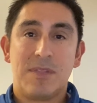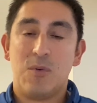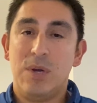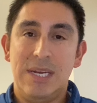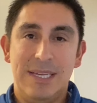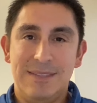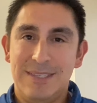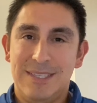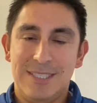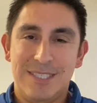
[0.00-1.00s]
what
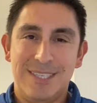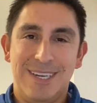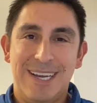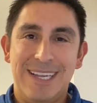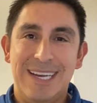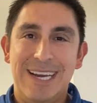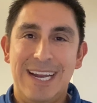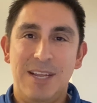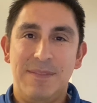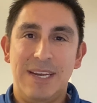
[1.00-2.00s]
this is, and I
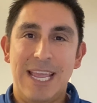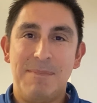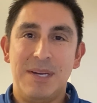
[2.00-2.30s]
love the name,